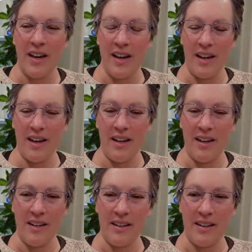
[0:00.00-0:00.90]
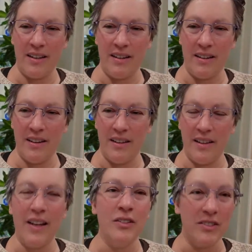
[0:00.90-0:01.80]
And
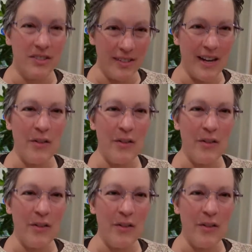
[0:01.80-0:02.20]
that's